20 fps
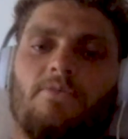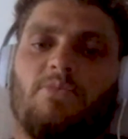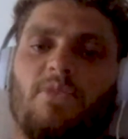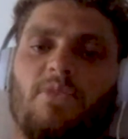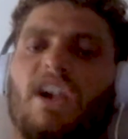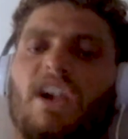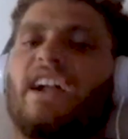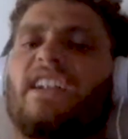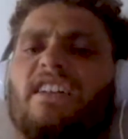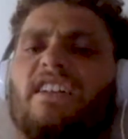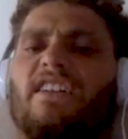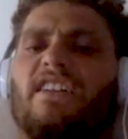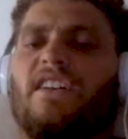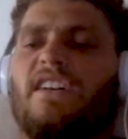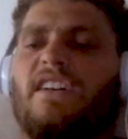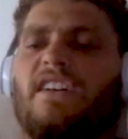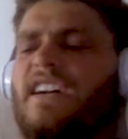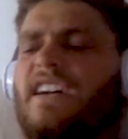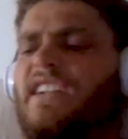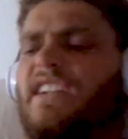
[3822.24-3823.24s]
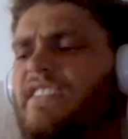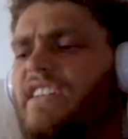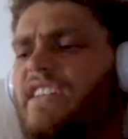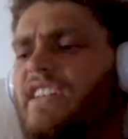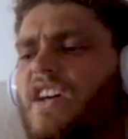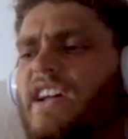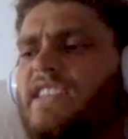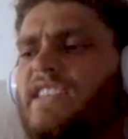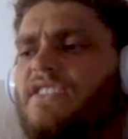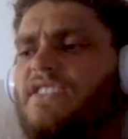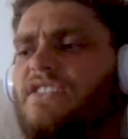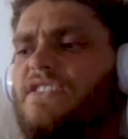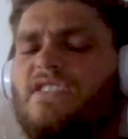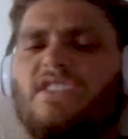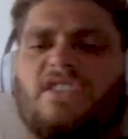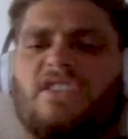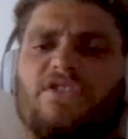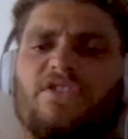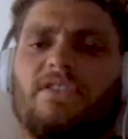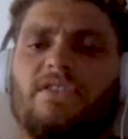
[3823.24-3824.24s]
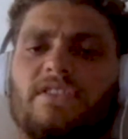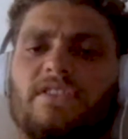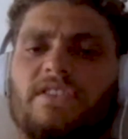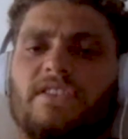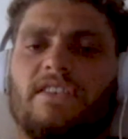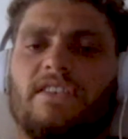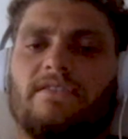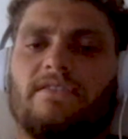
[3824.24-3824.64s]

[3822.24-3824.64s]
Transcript: But I don't really like the drill stuff.